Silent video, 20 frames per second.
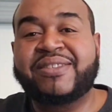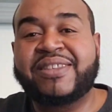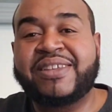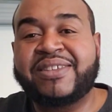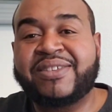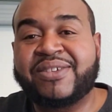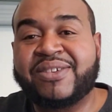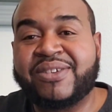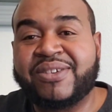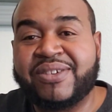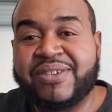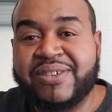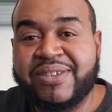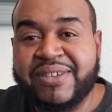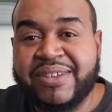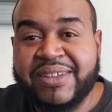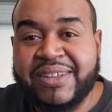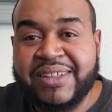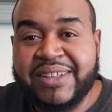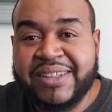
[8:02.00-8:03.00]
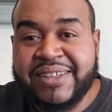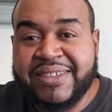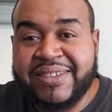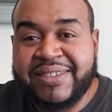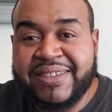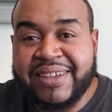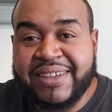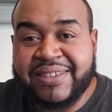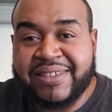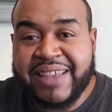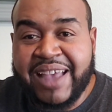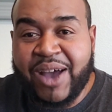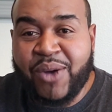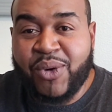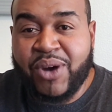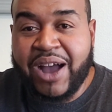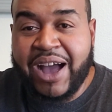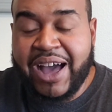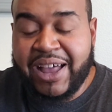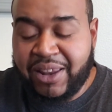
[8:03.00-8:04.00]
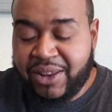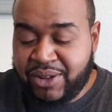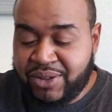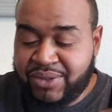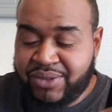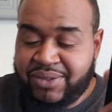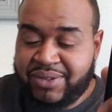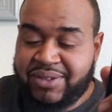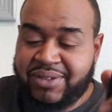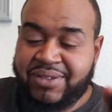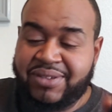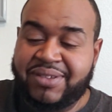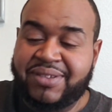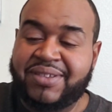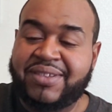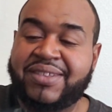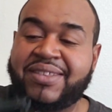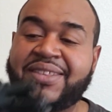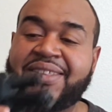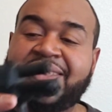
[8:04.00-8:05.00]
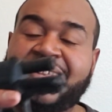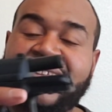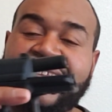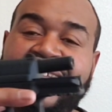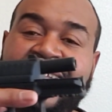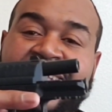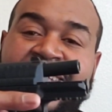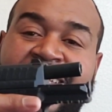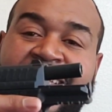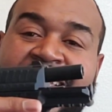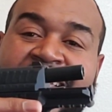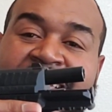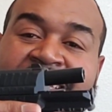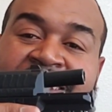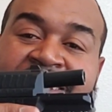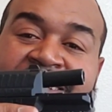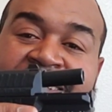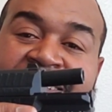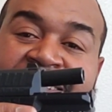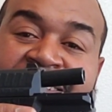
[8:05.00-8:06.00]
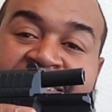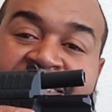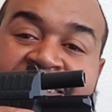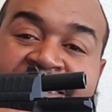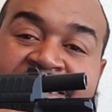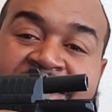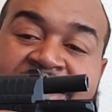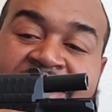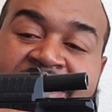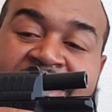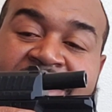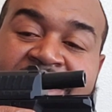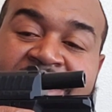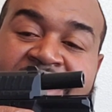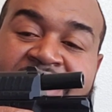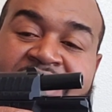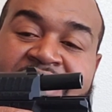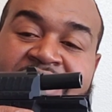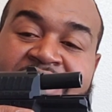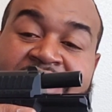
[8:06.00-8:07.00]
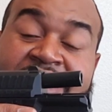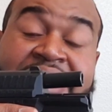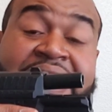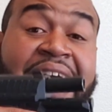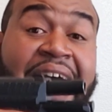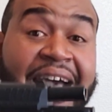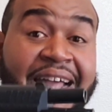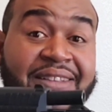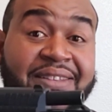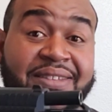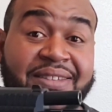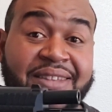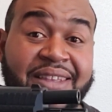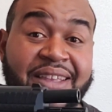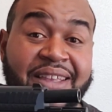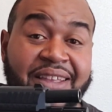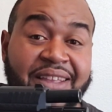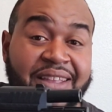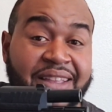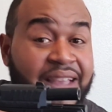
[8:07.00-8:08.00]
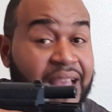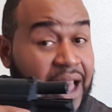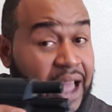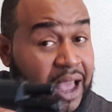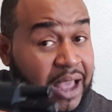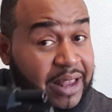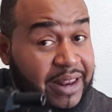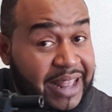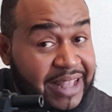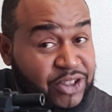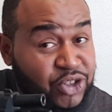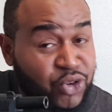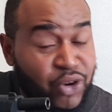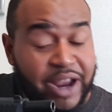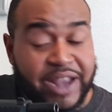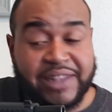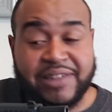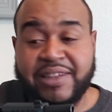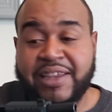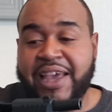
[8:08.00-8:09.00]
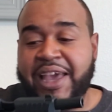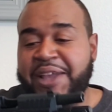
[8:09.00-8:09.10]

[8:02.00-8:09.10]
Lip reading: these are Sig Sauer hollows in a not Sig. That's crazy,